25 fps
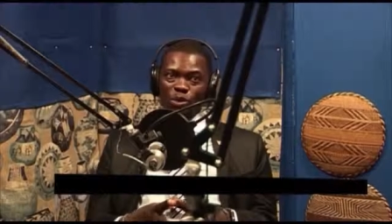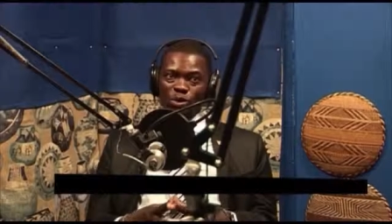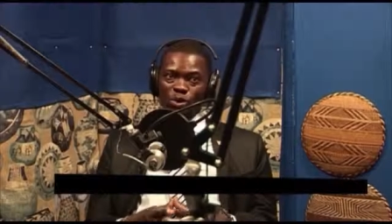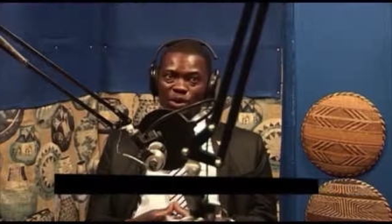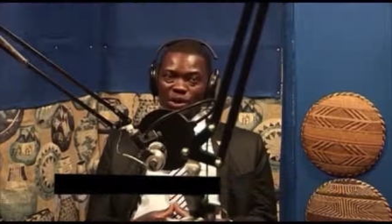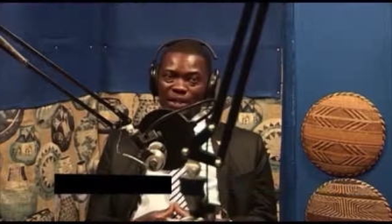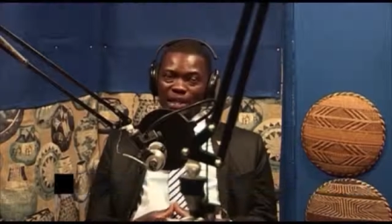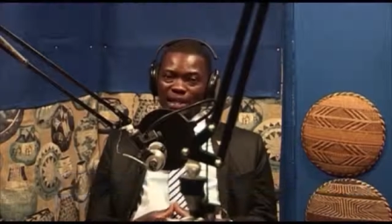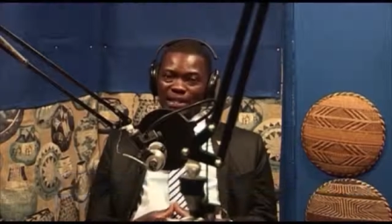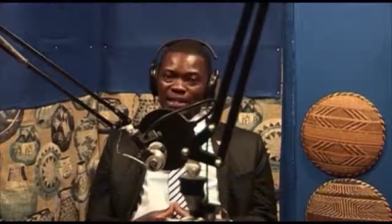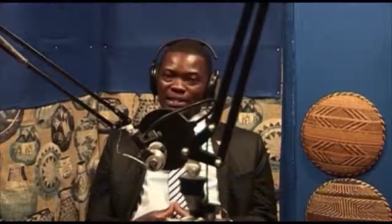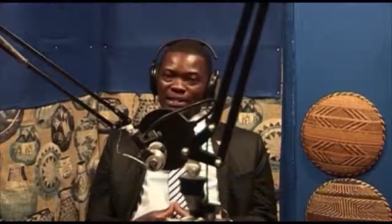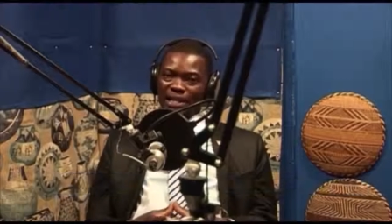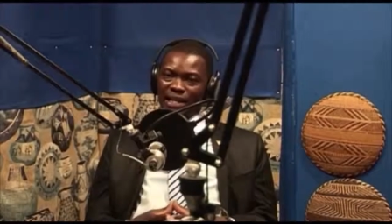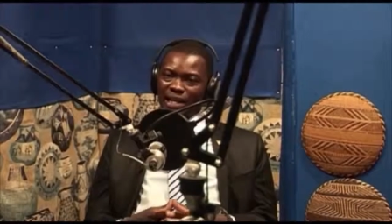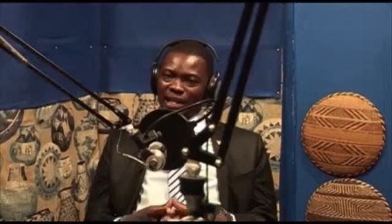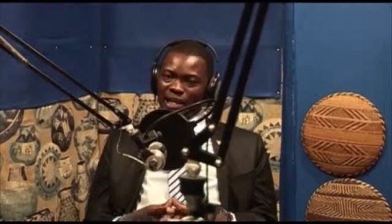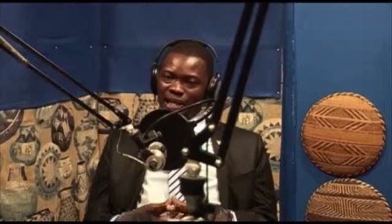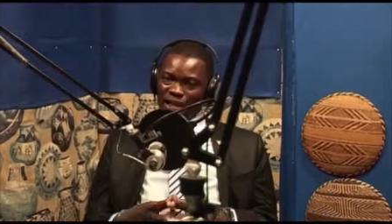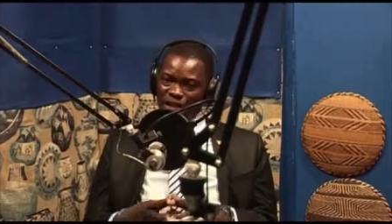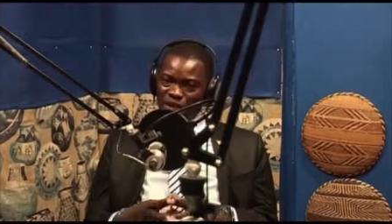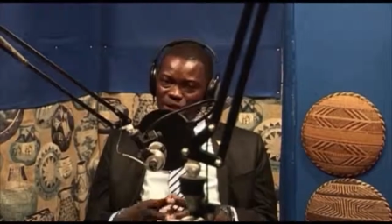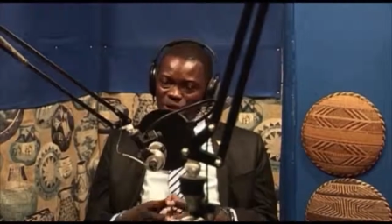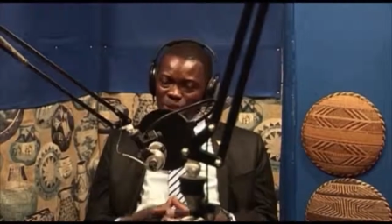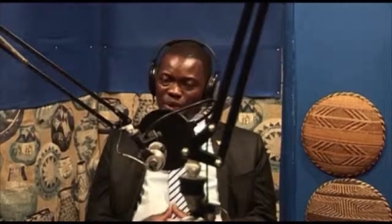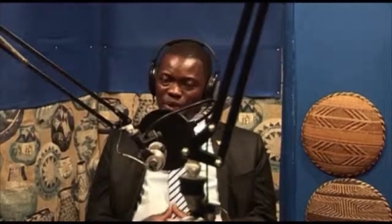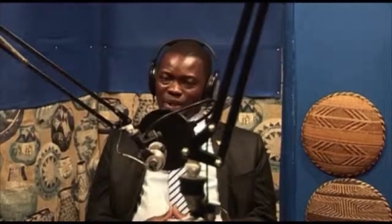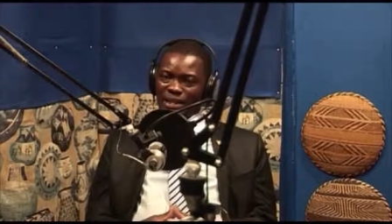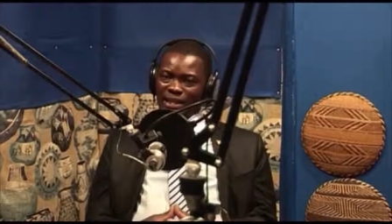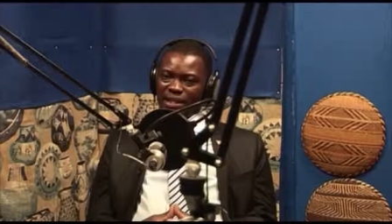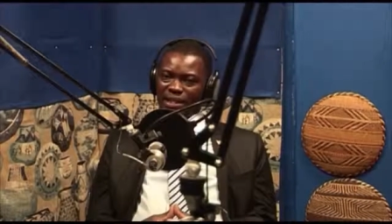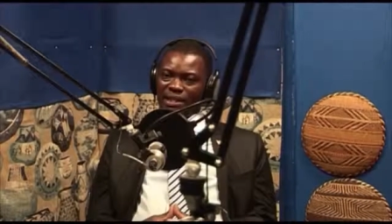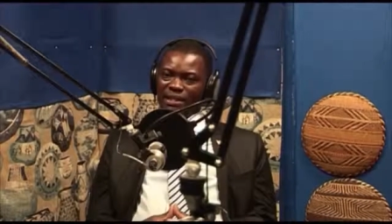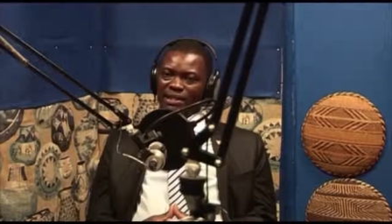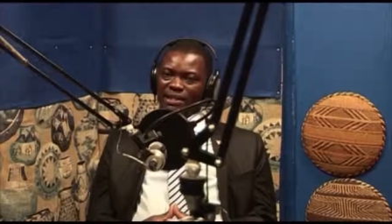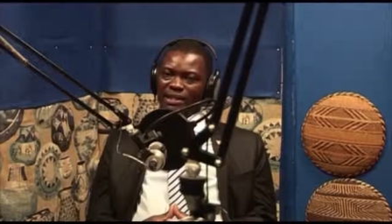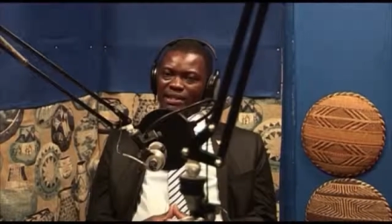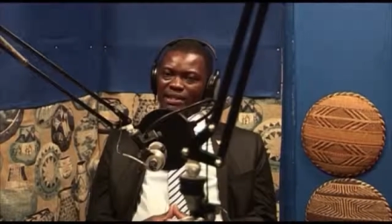know that
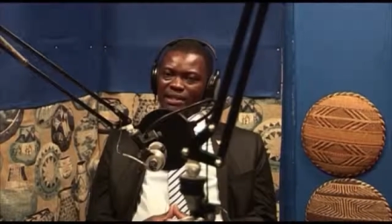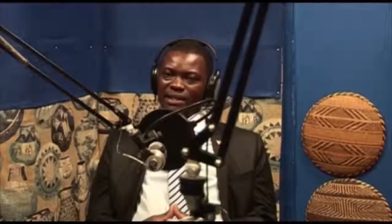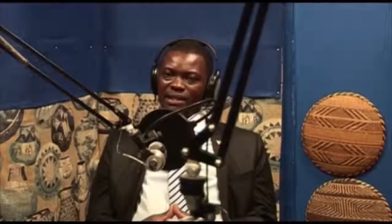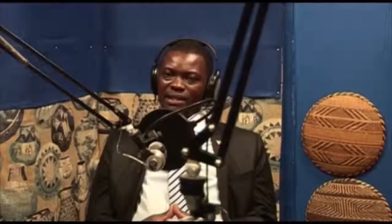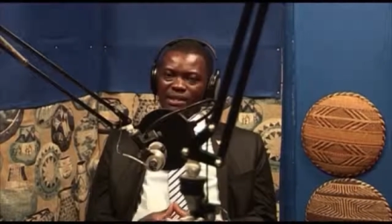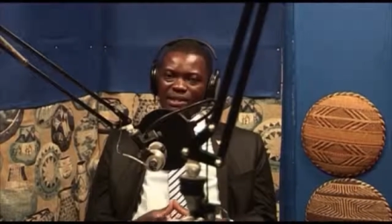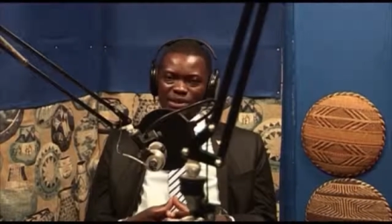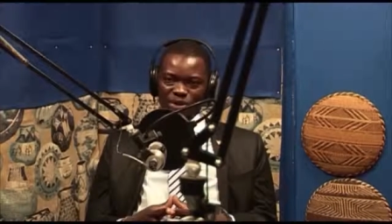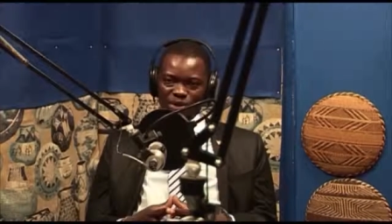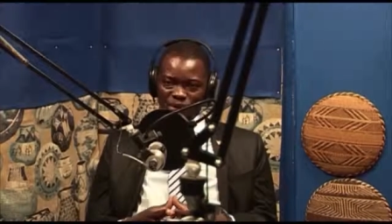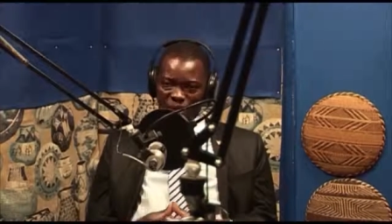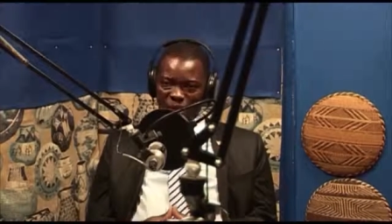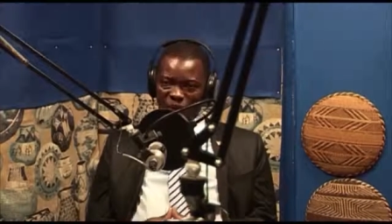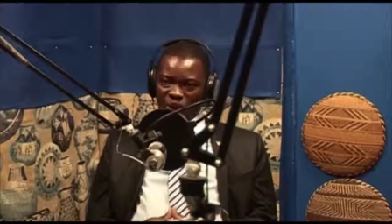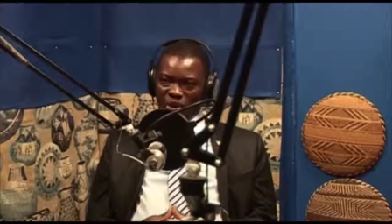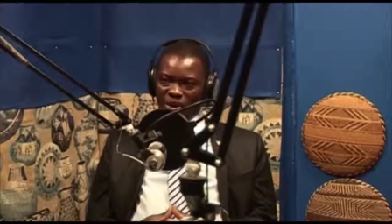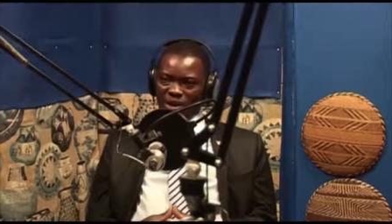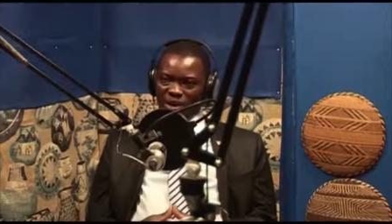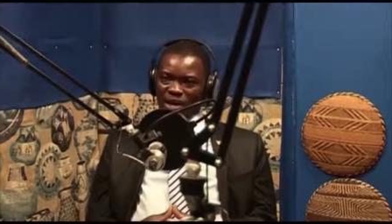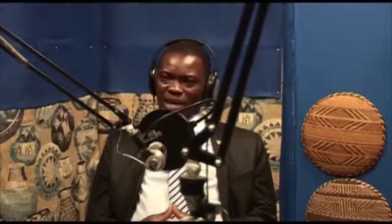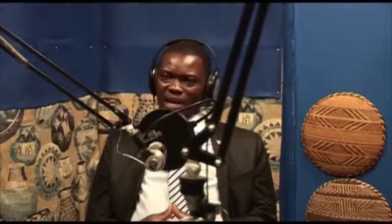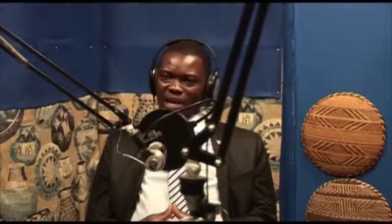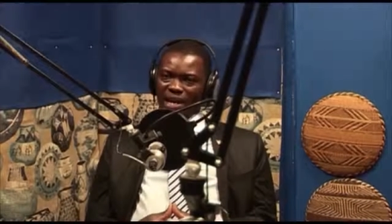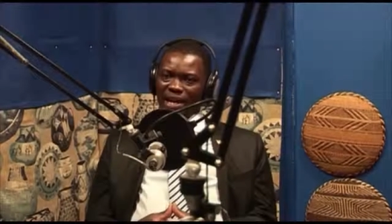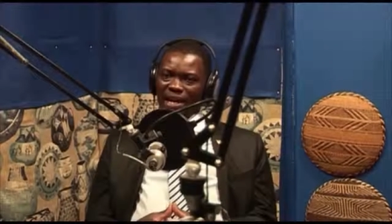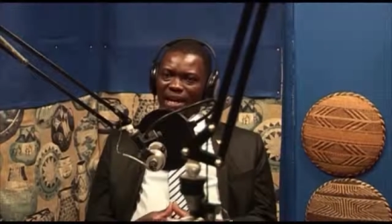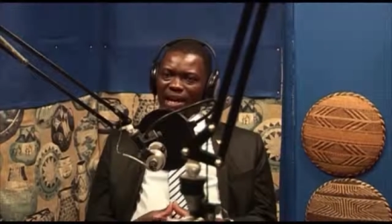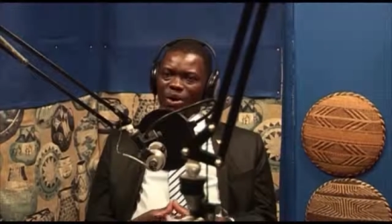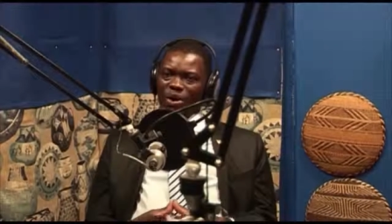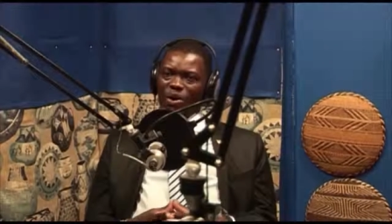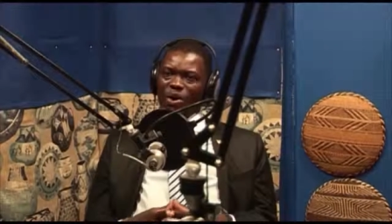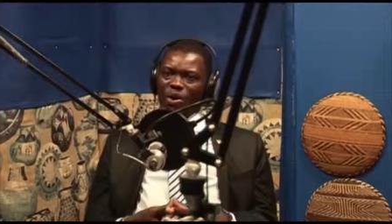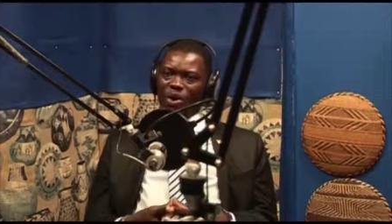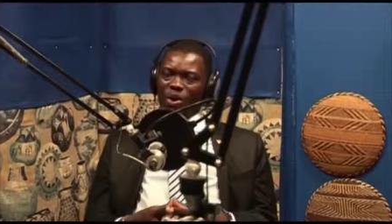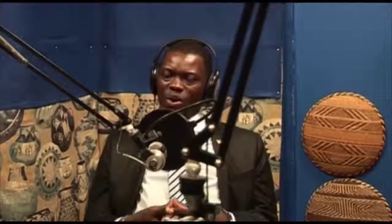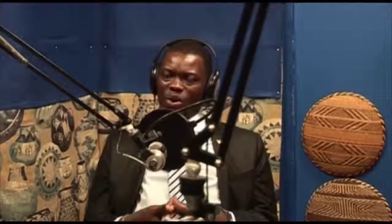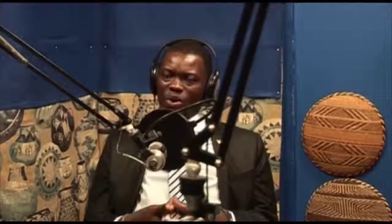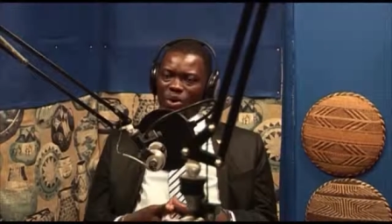doing this is wrong.
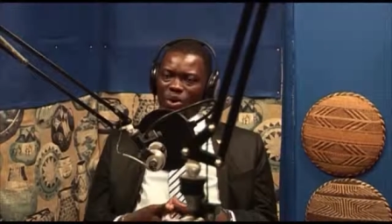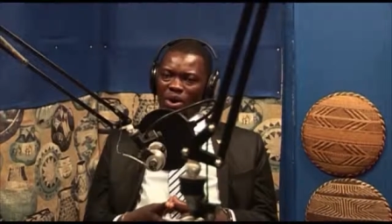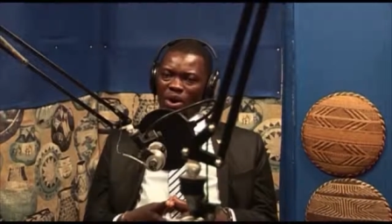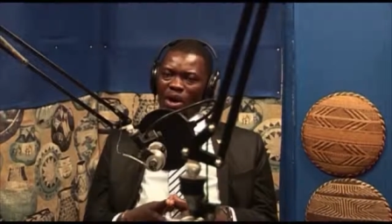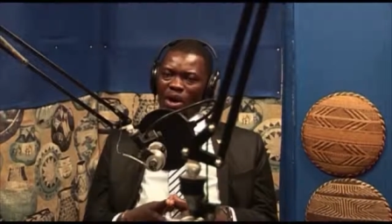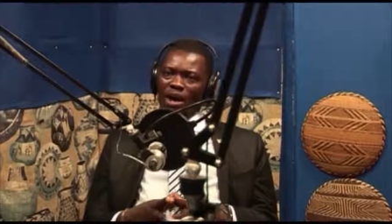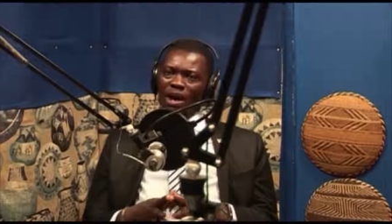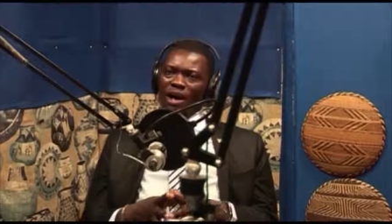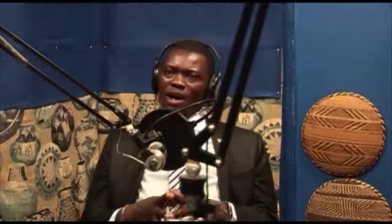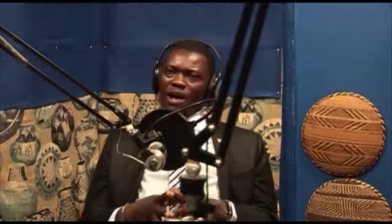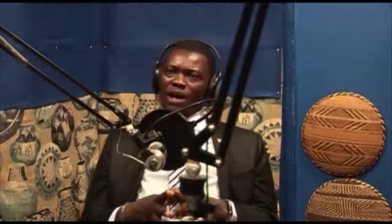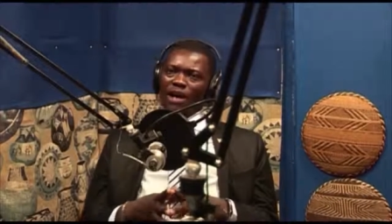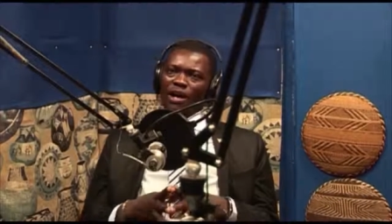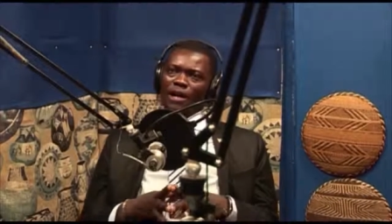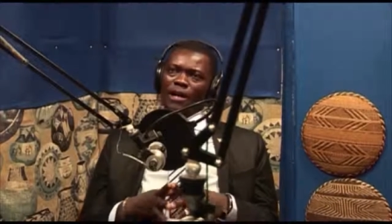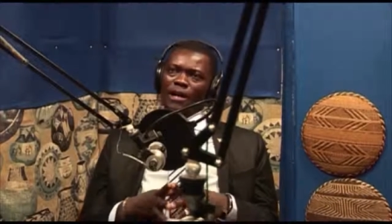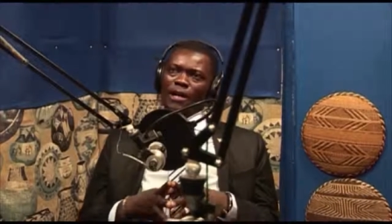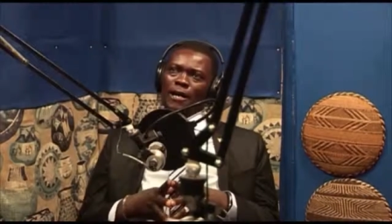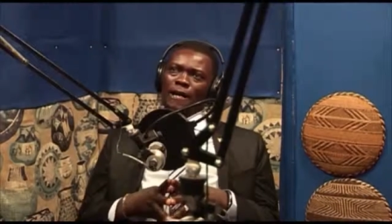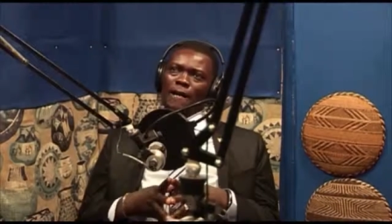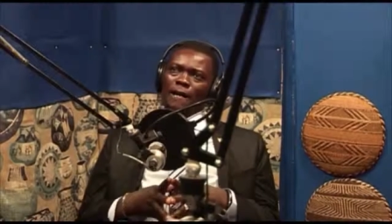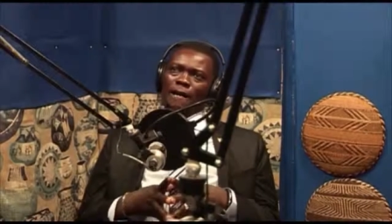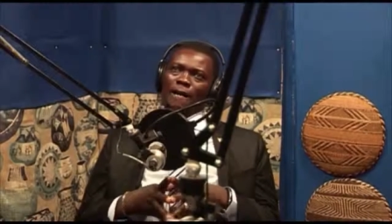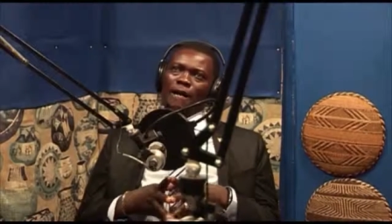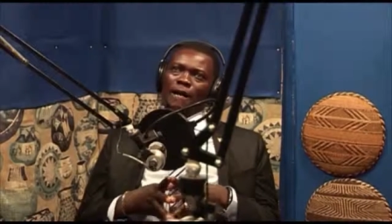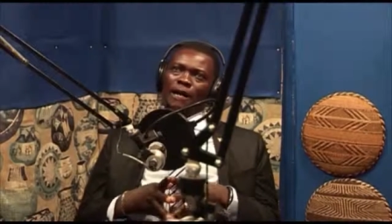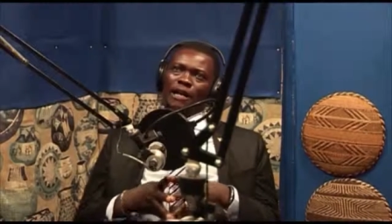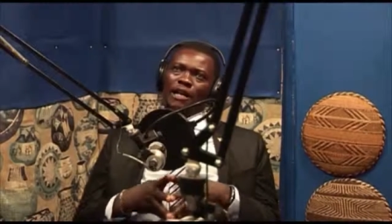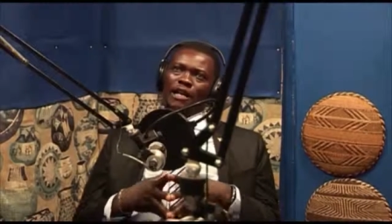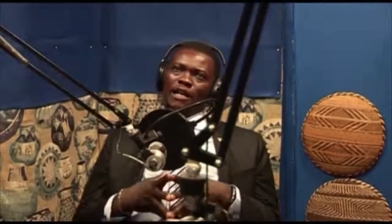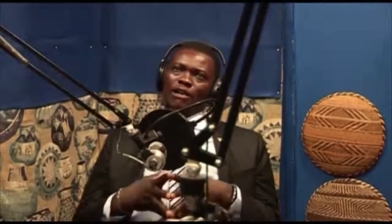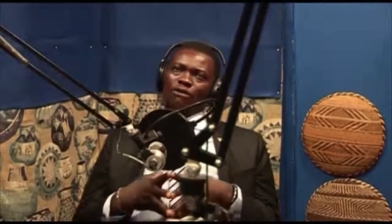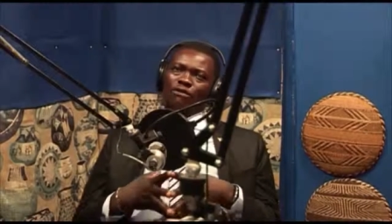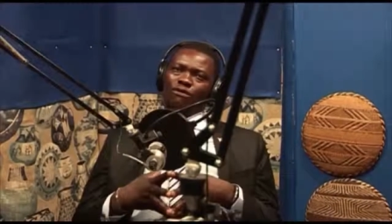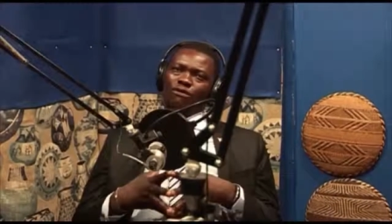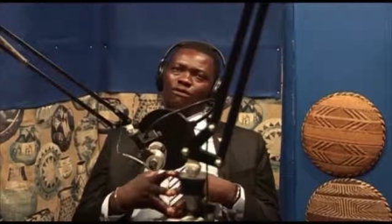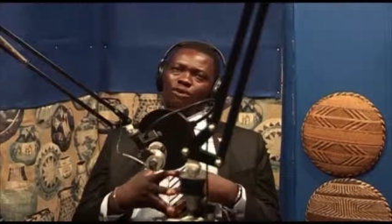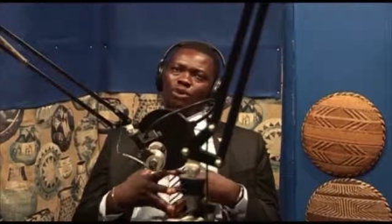Or
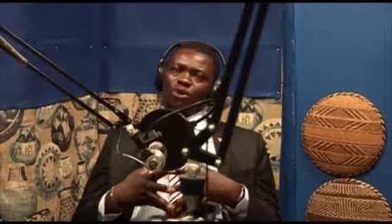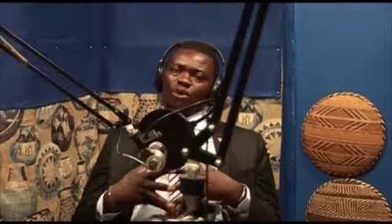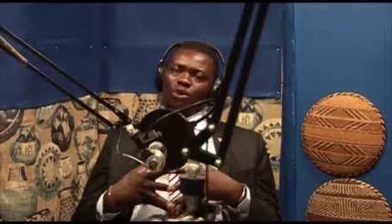if